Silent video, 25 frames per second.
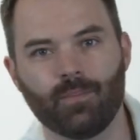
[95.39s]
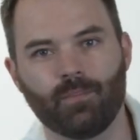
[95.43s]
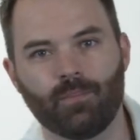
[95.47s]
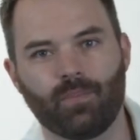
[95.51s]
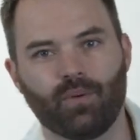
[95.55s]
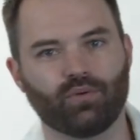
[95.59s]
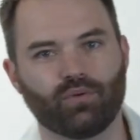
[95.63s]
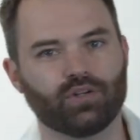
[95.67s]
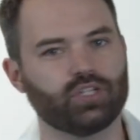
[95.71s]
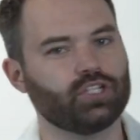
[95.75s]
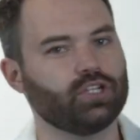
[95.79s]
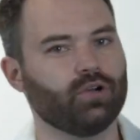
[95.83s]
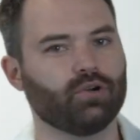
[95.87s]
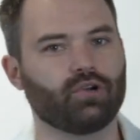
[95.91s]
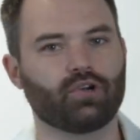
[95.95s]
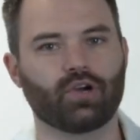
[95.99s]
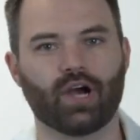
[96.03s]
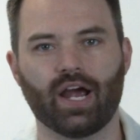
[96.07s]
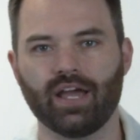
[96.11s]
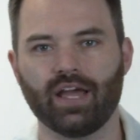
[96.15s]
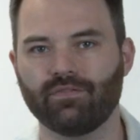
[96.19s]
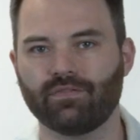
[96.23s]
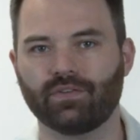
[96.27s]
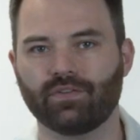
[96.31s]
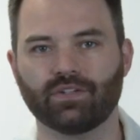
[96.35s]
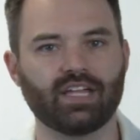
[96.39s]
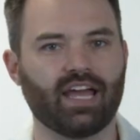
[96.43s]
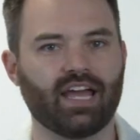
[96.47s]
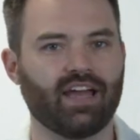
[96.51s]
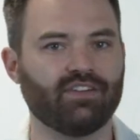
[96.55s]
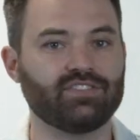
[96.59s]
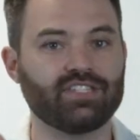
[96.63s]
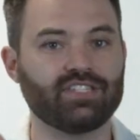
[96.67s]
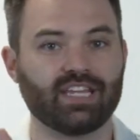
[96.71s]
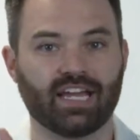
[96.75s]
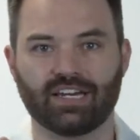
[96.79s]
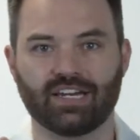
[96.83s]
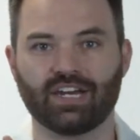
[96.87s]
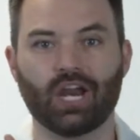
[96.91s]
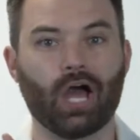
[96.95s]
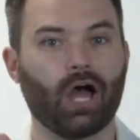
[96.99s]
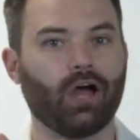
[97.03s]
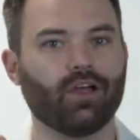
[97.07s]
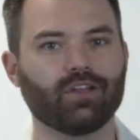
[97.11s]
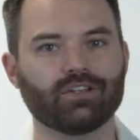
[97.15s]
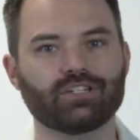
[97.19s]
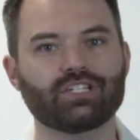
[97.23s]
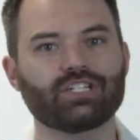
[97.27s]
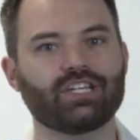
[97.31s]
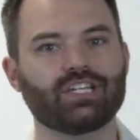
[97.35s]
but we're so grateful to have
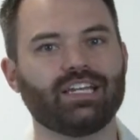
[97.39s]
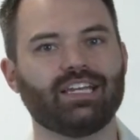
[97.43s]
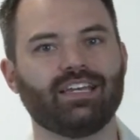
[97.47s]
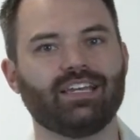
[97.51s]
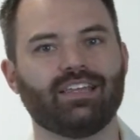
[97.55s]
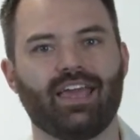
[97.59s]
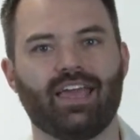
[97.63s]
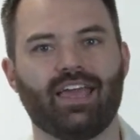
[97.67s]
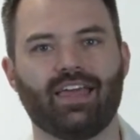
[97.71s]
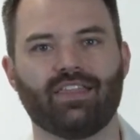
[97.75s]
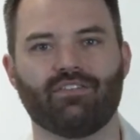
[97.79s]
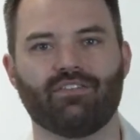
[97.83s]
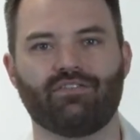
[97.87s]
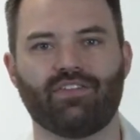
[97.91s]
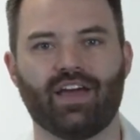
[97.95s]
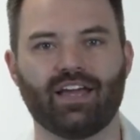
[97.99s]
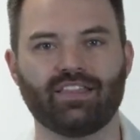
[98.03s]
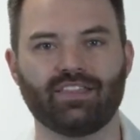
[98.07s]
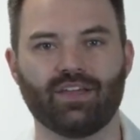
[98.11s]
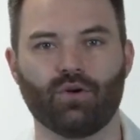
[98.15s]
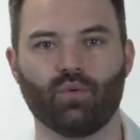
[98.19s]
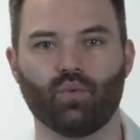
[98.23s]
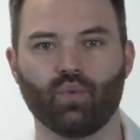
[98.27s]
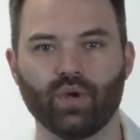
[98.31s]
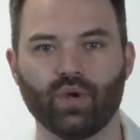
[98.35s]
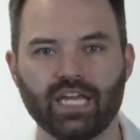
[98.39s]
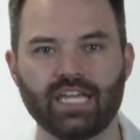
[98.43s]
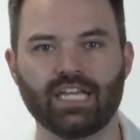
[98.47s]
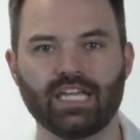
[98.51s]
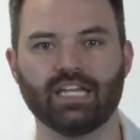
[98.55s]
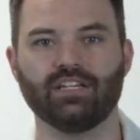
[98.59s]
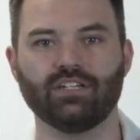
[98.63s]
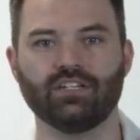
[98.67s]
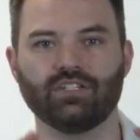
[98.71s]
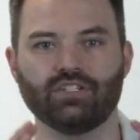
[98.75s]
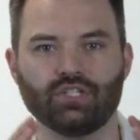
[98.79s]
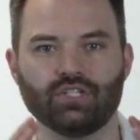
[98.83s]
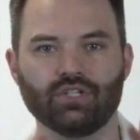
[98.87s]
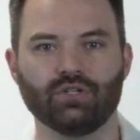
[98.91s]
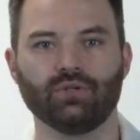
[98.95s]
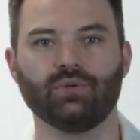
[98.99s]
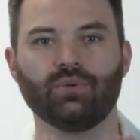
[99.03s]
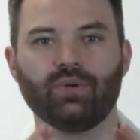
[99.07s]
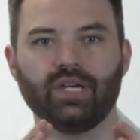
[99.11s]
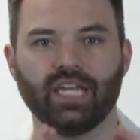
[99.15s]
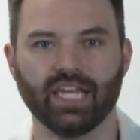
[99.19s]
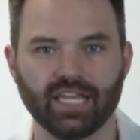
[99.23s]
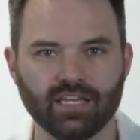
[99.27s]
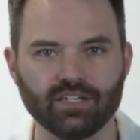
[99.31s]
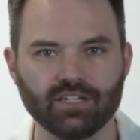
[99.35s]
technology and the fact that we can
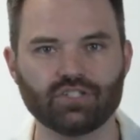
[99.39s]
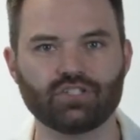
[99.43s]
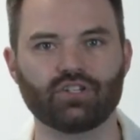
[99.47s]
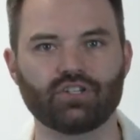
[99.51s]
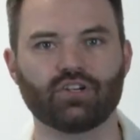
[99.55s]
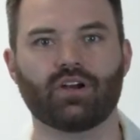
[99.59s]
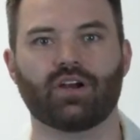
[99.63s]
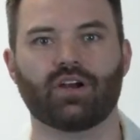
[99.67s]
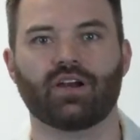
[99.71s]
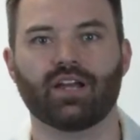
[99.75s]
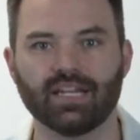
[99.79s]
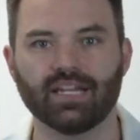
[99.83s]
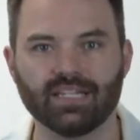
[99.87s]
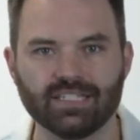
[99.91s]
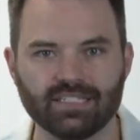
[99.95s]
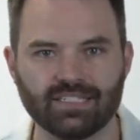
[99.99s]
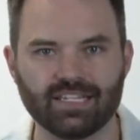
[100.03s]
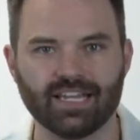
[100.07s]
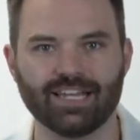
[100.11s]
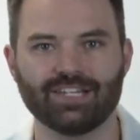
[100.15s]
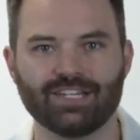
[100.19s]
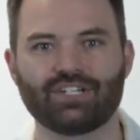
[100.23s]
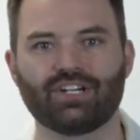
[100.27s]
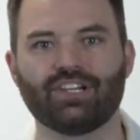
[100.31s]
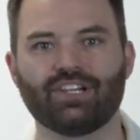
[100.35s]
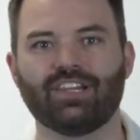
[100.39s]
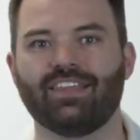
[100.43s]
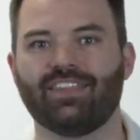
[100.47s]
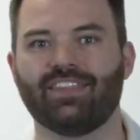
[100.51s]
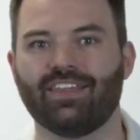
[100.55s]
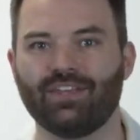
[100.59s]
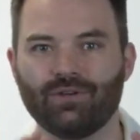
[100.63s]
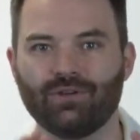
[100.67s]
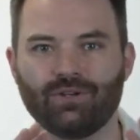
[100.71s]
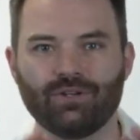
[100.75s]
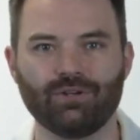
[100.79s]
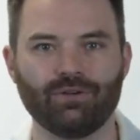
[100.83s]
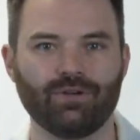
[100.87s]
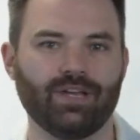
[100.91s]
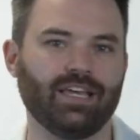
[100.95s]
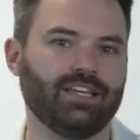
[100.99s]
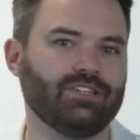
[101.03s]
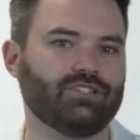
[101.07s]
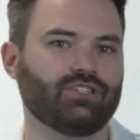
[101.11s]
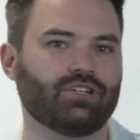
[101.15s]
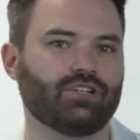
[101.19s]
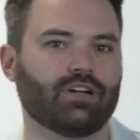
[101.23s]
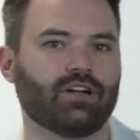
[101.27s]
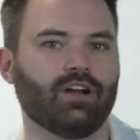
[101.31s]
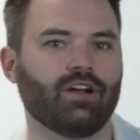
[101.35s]
do Easter digitally, that you can do
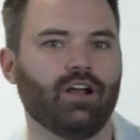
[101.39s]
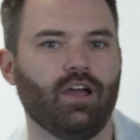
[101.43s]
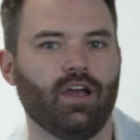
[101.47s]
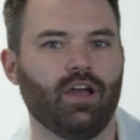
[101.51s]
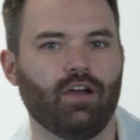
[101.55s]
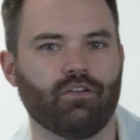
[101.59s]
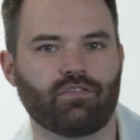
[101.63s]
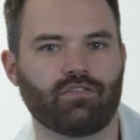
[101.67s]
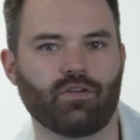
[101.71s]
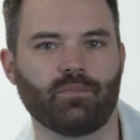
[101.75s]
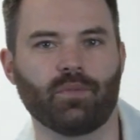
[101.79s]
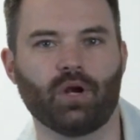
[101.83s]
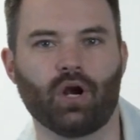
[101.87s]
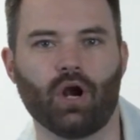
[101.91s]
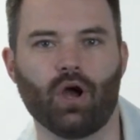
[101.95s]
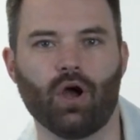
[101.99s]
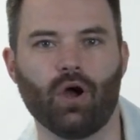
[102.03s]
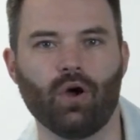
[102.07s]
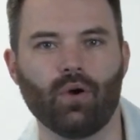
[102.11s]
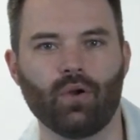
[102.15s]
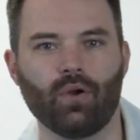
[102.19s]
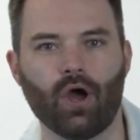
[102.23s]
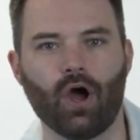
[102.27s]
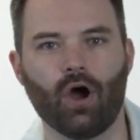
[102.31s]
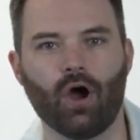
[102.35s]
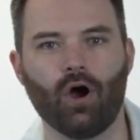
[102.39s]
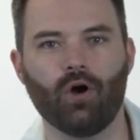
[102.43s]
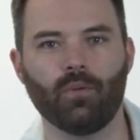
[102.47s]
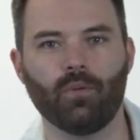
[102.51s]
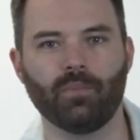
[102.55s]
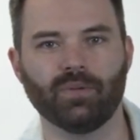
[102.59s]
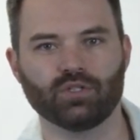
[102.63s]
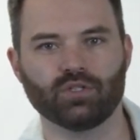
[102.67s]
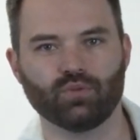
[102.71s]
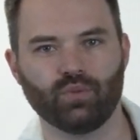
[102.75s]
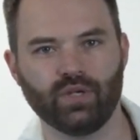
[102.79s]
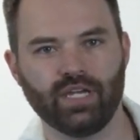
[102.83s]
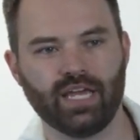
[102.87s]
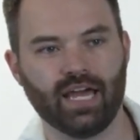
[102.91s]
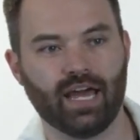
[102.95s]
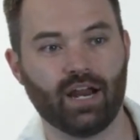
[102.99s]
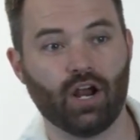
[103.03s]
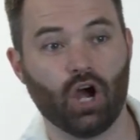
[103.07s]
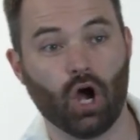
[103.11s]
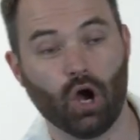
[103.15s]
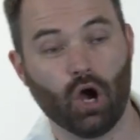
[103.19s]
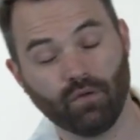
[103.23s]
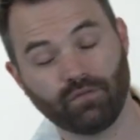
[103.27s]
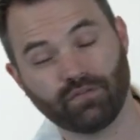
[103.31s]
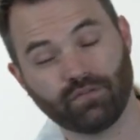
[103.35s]
Easter from your own home as we kind
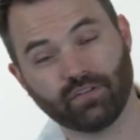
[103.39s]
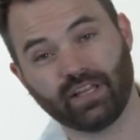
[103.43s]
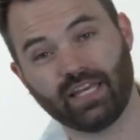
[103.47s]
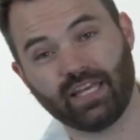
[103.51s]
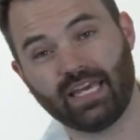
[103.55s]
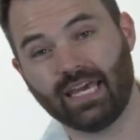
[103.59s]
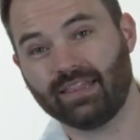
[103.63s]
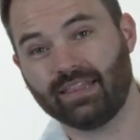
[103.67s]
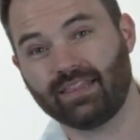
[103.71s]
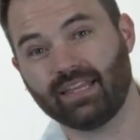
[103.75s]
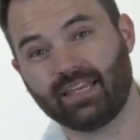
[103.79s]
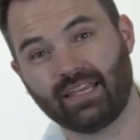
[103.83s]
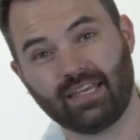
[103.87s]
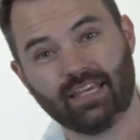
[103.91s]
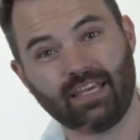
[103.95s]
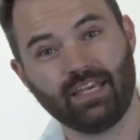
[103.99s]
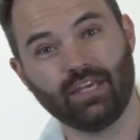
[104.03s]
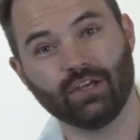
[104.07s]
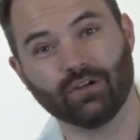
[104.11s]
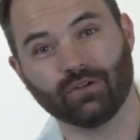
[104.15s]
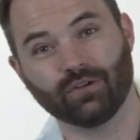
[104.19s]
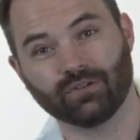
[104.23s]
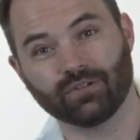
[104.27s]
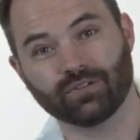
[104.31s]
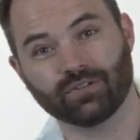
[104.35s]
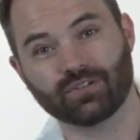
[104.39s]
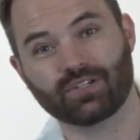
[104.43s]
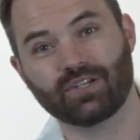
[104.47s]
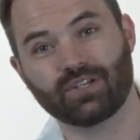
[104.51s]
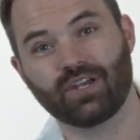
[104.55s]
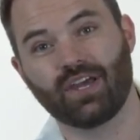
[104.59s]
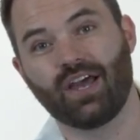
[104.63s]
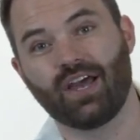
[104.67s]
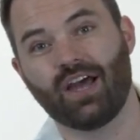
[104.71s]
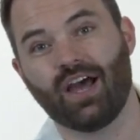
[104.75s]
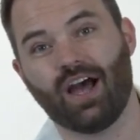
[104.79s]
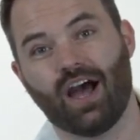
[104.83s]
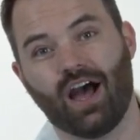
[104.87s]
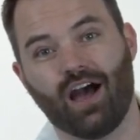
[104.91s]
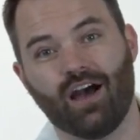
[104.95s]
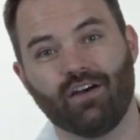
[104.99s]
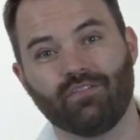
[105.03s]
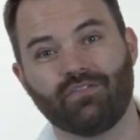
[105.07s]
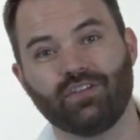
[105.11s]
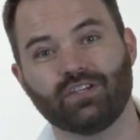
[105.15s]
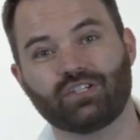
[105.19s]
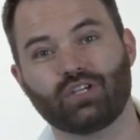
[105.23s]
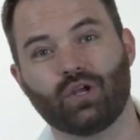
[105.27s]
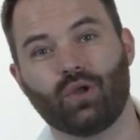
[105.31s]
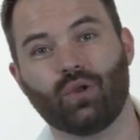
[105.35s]
of hopefully hit the heels
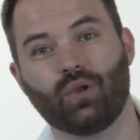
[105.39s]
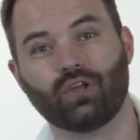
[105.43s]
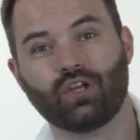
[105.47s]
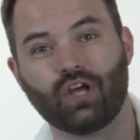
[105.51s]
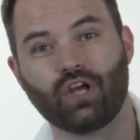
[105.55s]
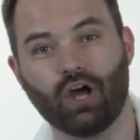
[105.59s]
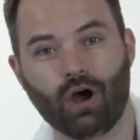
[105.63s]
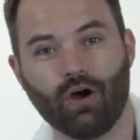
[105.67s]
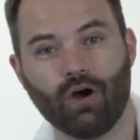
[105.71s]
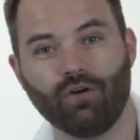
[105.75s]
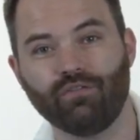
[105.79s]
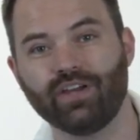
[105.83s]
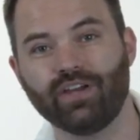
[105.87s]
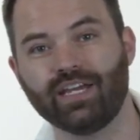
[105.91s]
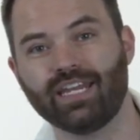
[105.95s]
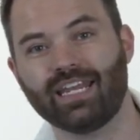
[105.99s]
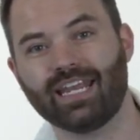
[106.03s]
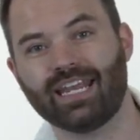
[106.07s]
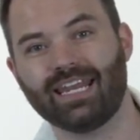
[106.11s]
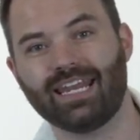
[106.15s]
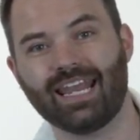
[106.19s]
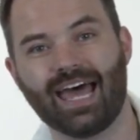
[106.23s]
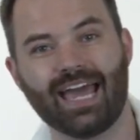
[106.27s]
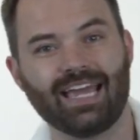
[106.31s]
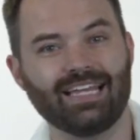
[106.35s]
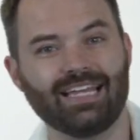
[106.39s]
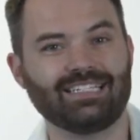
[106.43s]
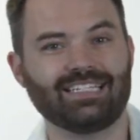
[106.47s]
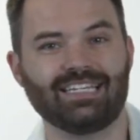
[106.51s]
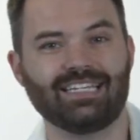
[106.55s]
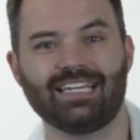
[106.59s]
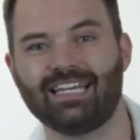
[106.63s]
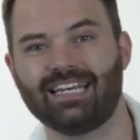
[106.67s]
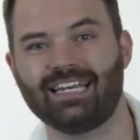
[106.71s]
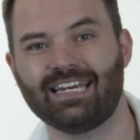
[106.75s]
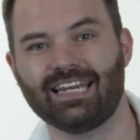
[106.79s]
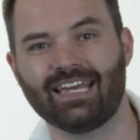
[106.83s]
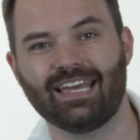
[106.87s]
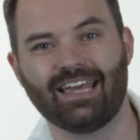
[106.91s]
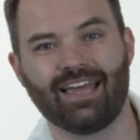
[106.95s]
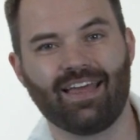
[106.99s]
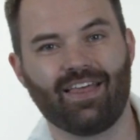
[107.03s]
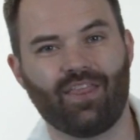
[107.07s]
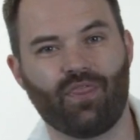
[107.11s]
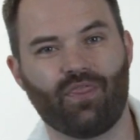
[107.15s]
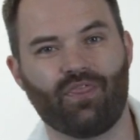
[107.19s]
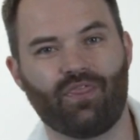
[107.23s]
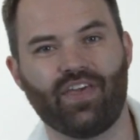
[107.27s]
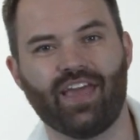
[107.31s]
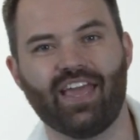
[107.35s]
of this whole COVID-19
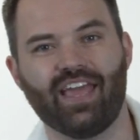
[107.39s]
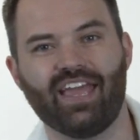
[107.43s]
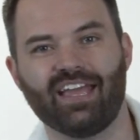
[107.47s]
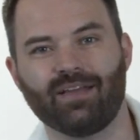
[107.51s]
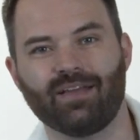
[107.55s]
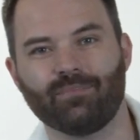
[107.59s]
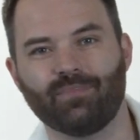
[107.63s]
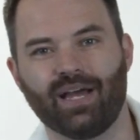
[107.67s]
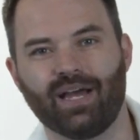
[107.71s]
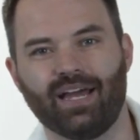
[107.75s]
thing.